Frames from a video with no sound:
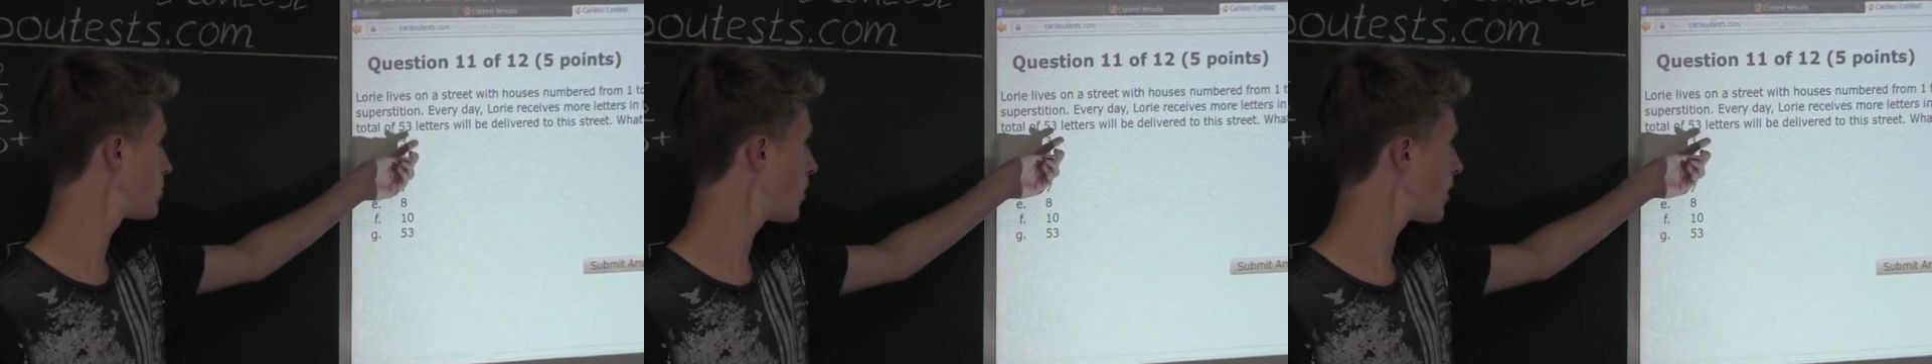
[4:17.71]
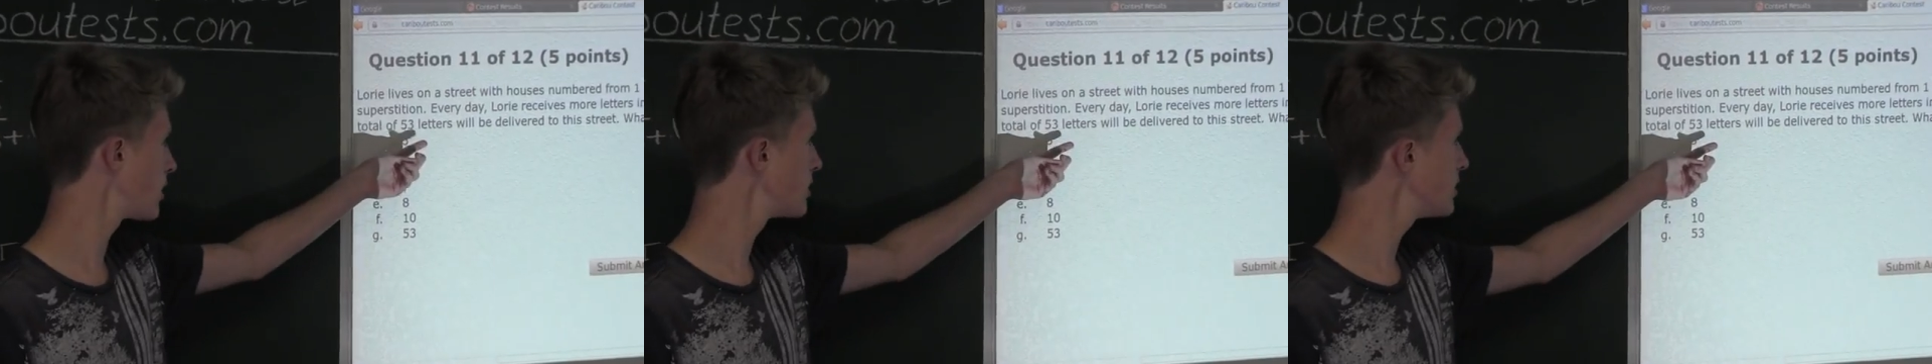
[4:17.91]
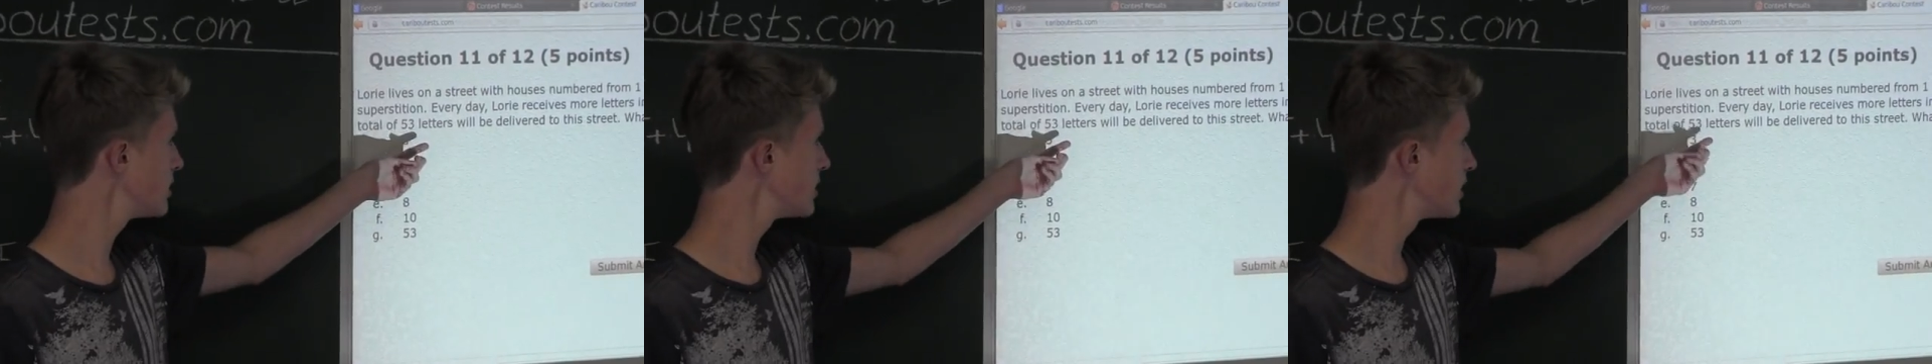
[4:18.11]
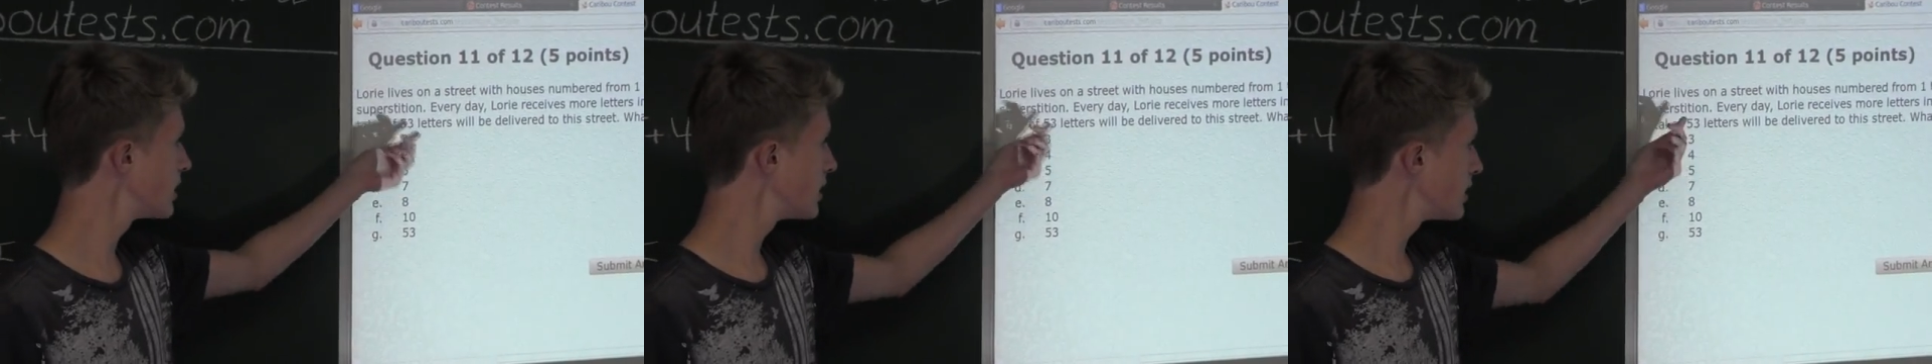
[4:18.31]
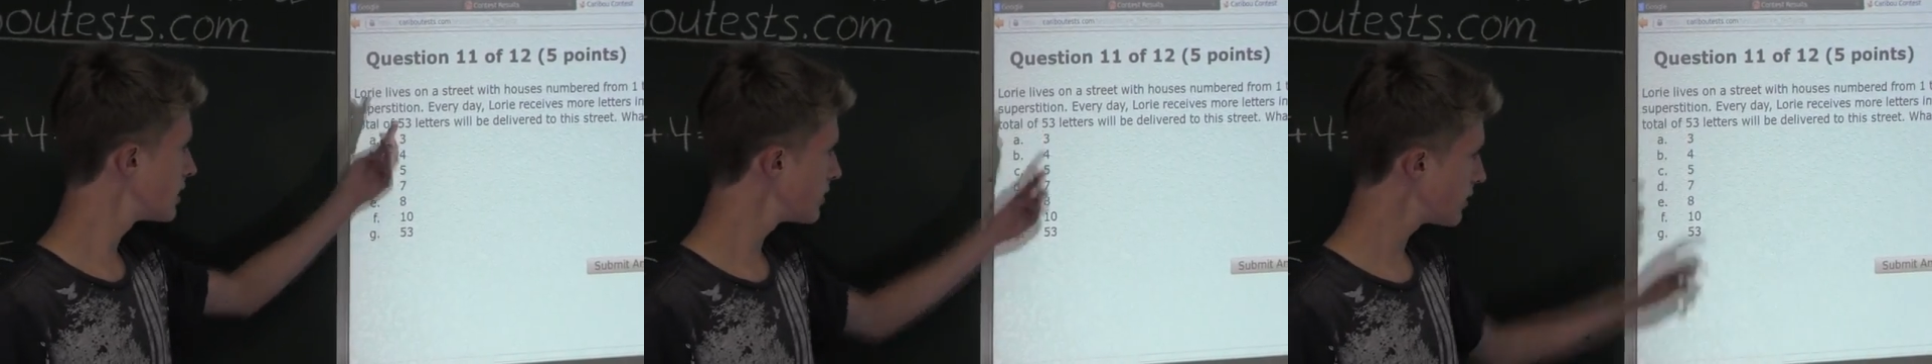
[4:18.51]
want.
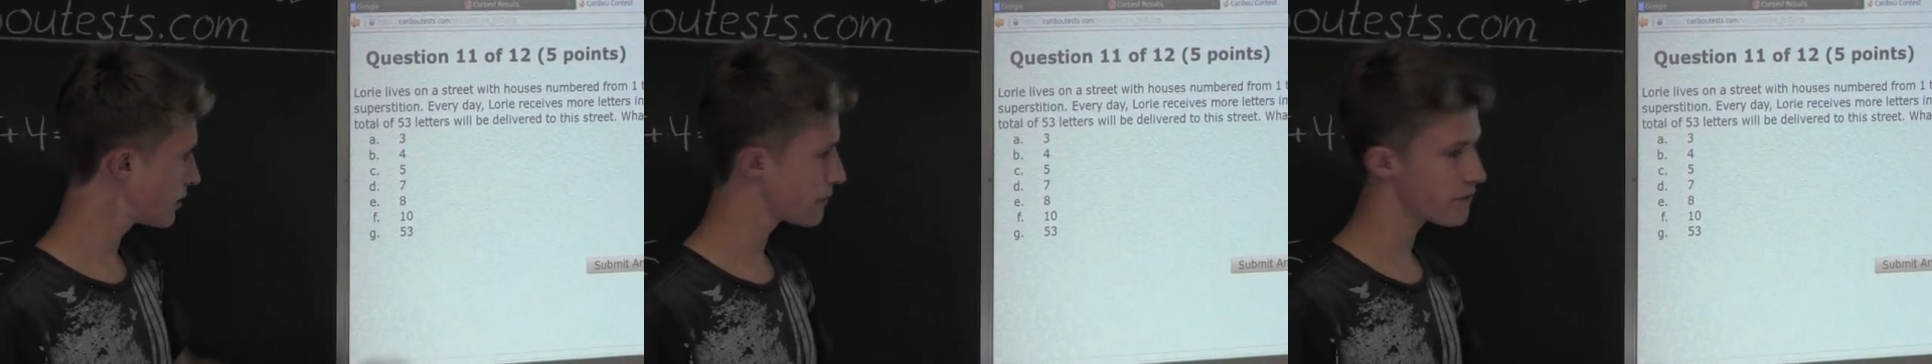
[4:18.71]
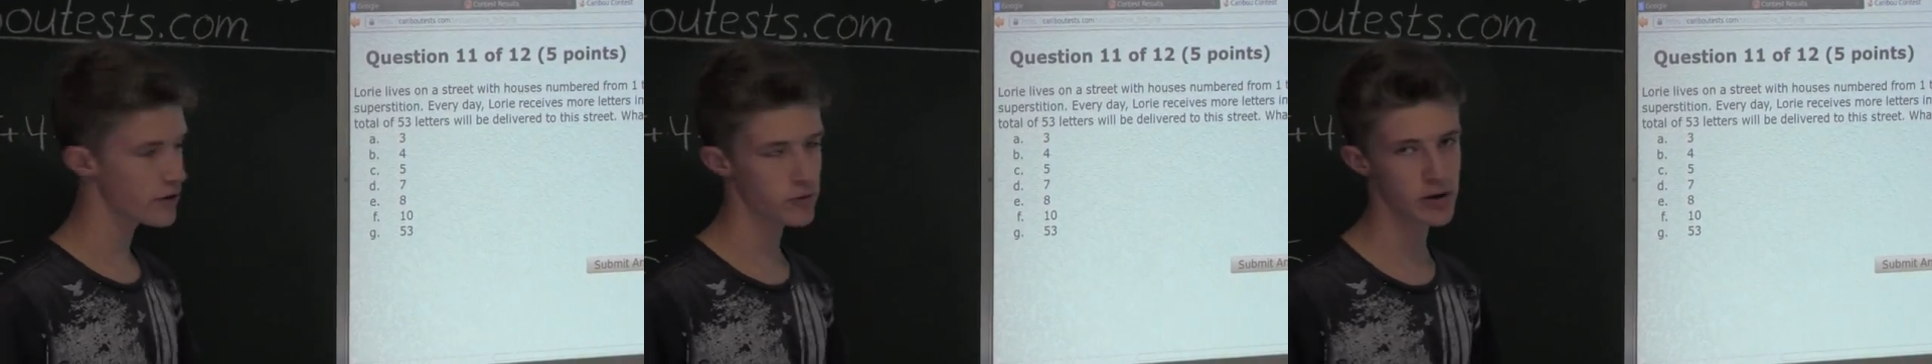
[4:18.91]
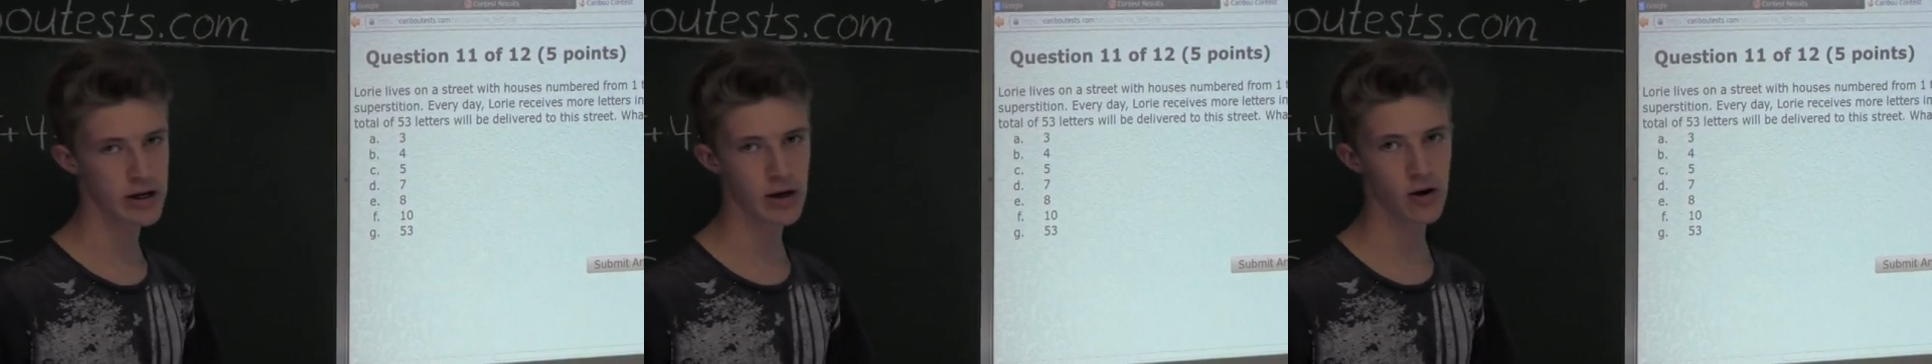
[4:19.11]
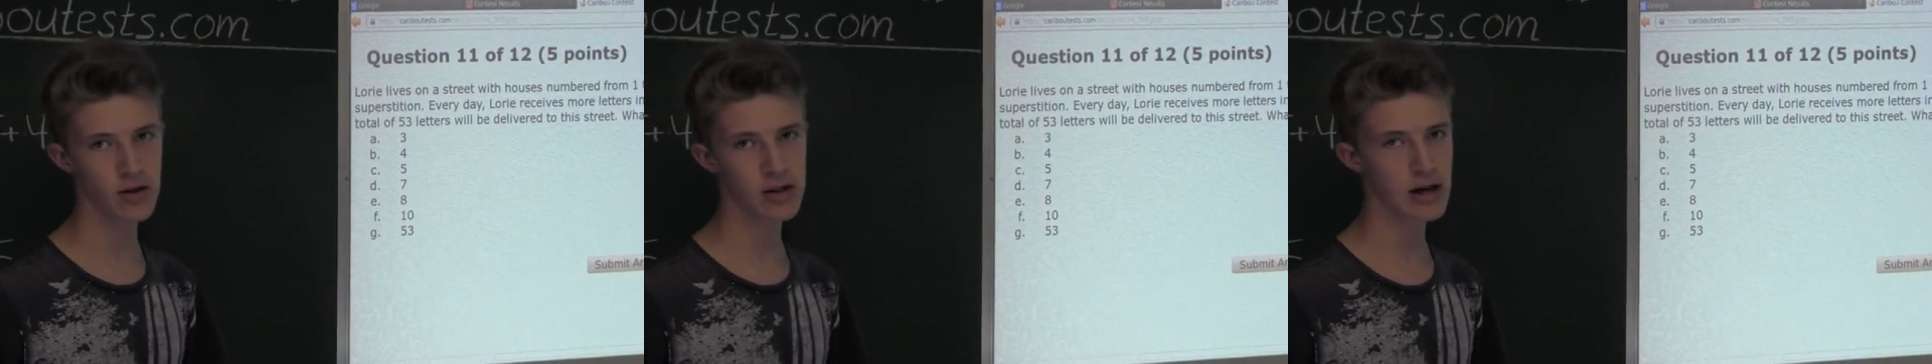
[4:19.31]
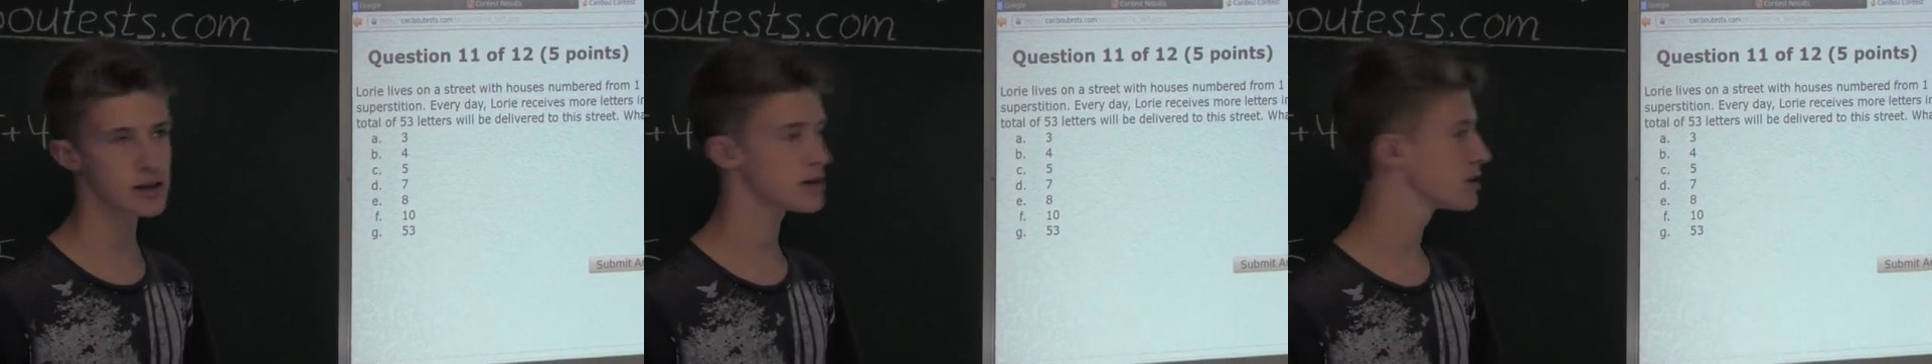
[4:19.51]
Therefore, we
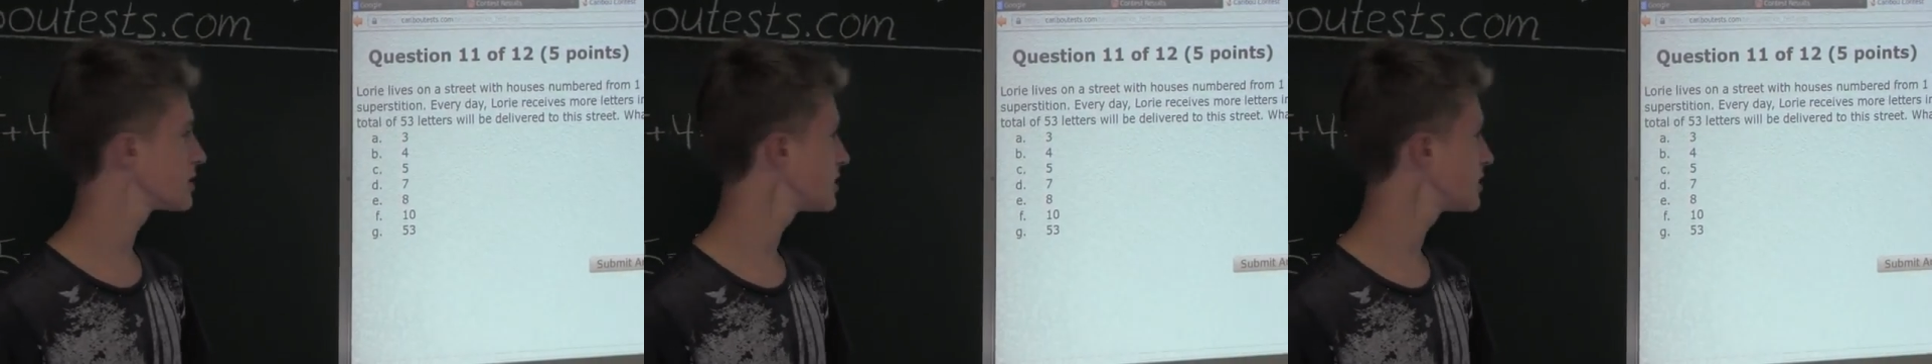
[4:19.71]
know that